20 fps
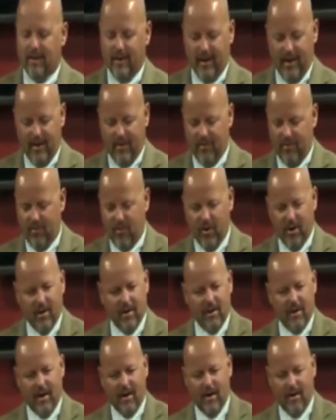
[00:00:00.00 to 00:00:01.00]
And
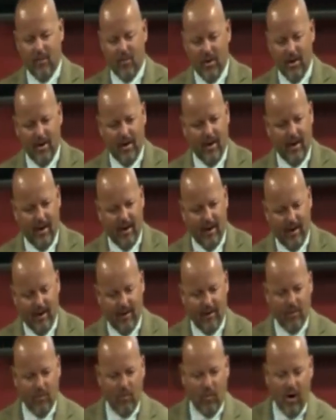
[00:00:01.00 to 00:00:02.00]
we'll, we'll
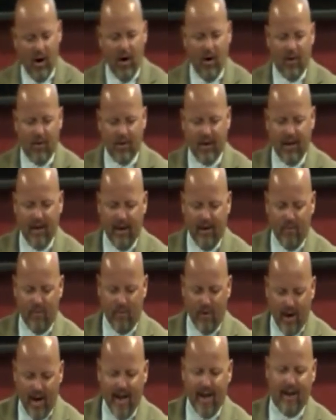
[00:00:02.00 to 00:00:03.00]
uh, walk
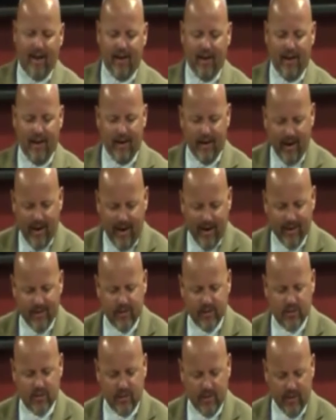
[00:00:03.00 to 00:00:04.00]
rightly and
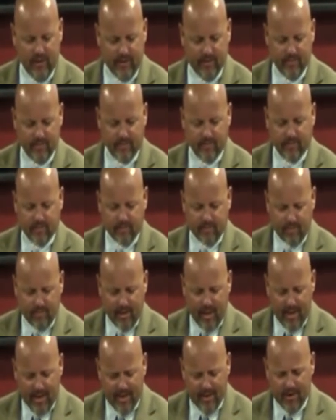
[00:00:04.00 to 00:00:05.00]
honestly
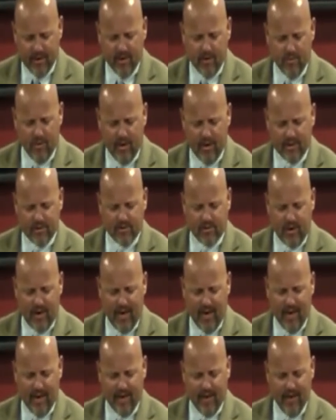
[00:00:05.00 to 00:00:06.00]
and do what's
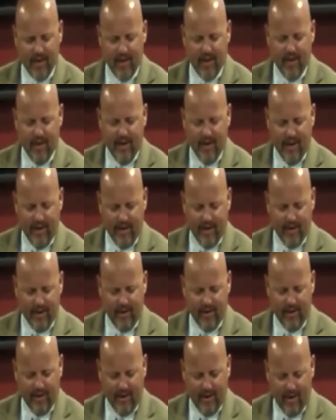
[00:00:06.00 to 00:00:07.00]
right.
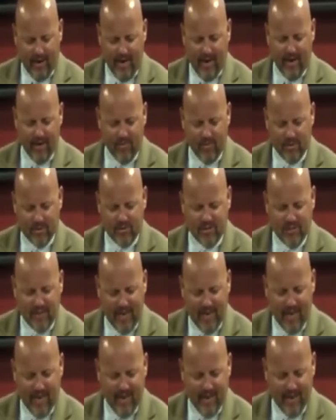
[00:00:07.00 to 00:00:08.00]
And the light will
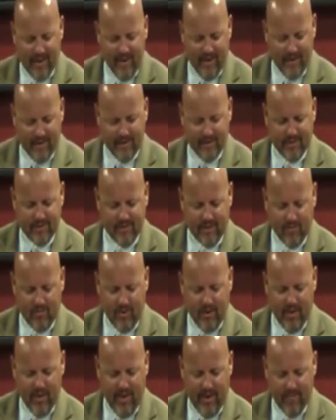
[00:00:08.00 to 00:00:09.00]
shine in us and
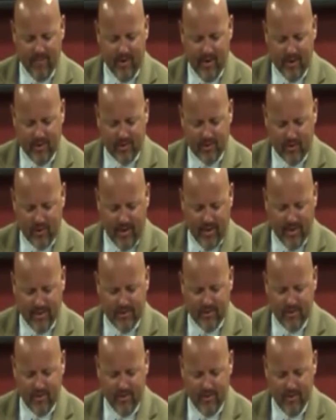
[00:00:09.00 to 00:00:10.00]
we have that
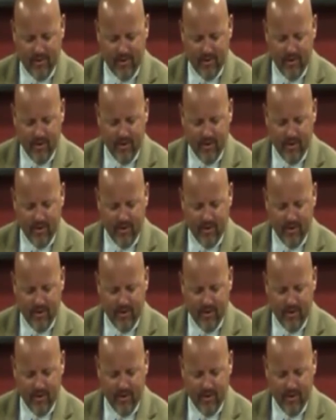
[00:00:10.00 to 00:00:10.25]
treasure